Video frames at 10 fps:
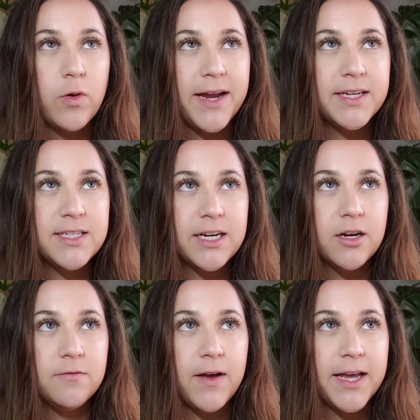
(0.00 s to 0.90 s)
quite
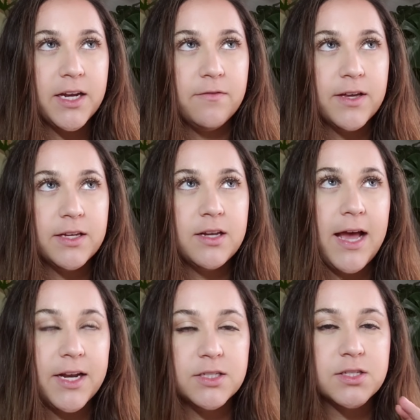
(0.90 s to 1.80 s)
terrified of it
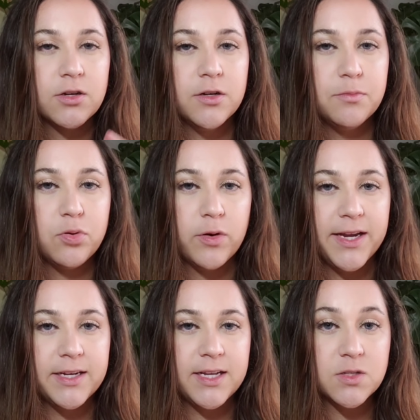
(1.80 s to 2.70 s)
at a certain
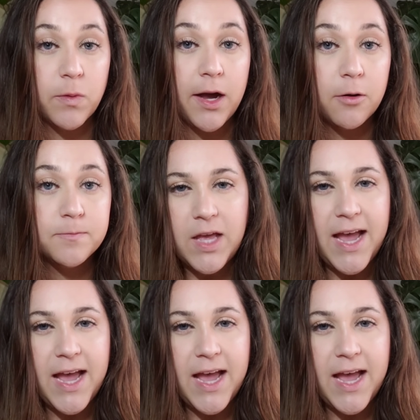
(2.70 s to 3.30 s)
point as well.